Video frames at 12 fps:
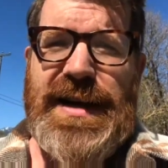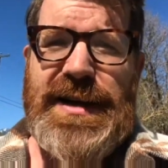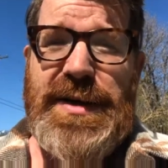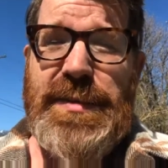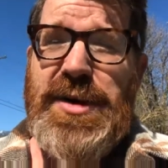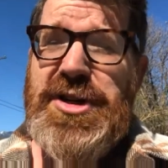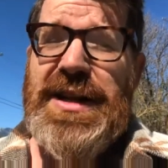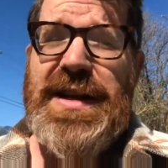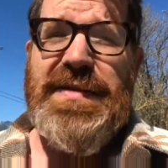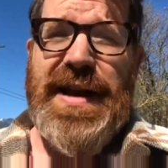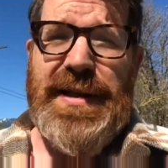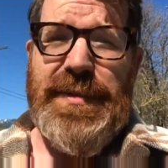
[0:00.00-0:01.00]
commercially
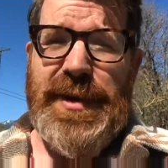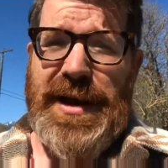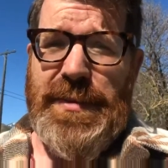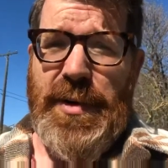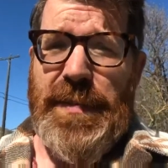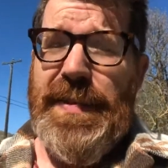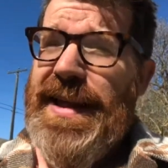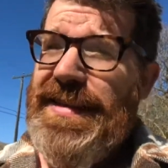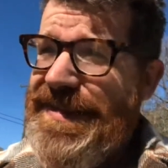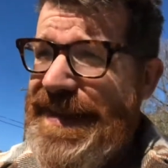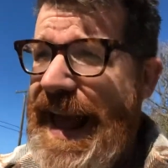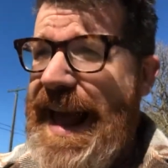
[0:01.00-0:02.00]
available anymore. That
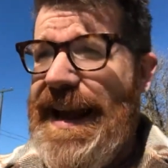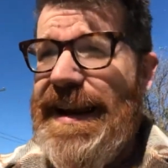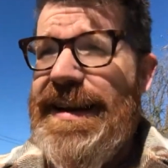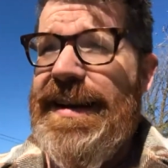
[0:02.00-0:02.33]
said,